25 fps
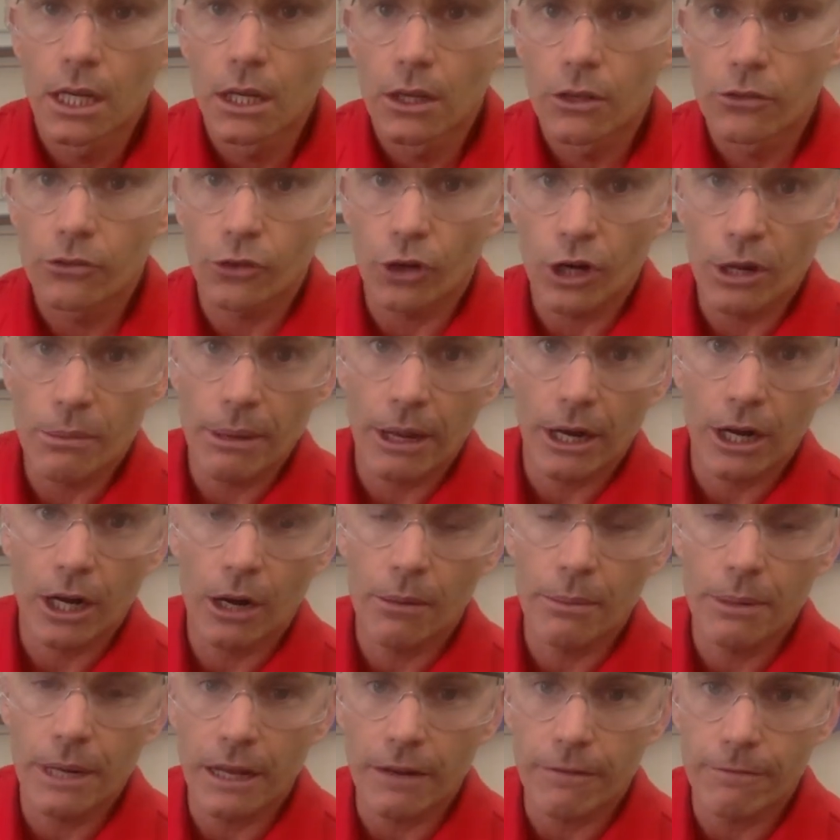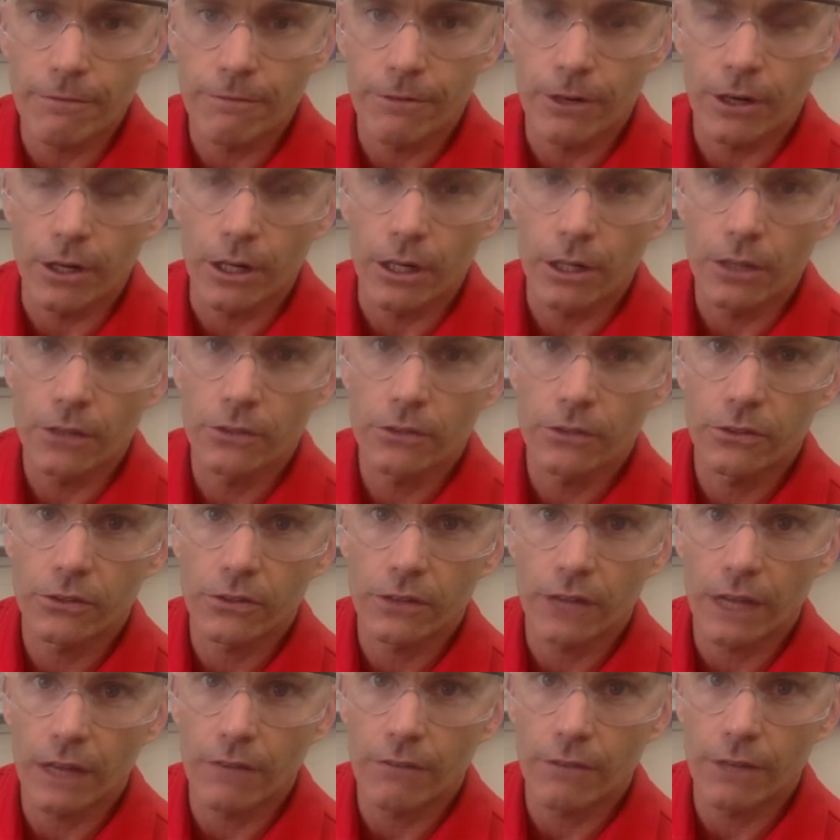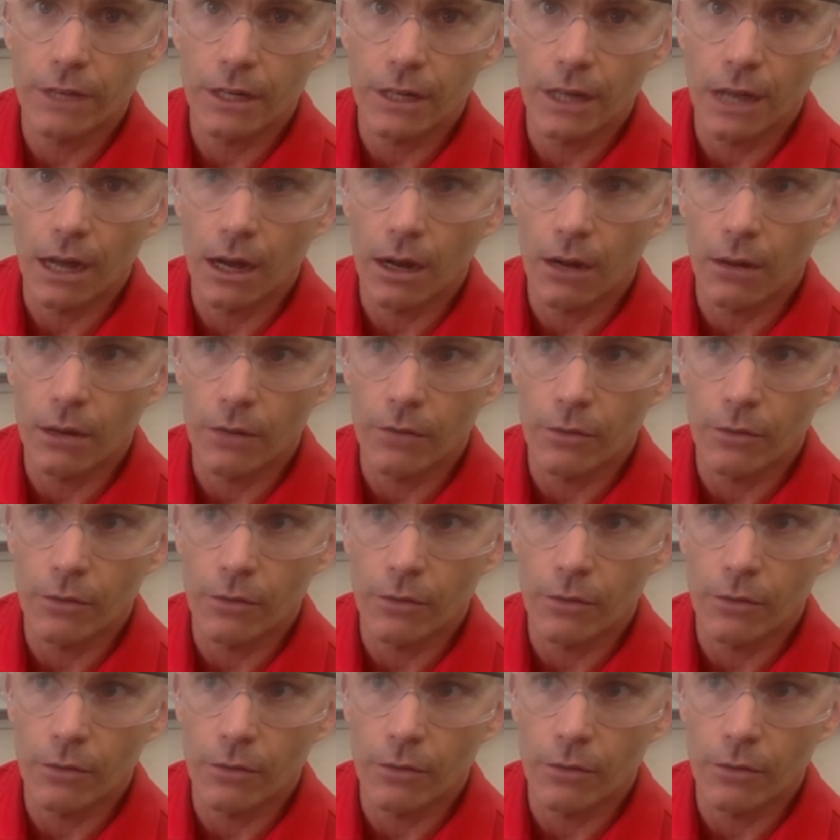sodium bicarbonate first and figure out,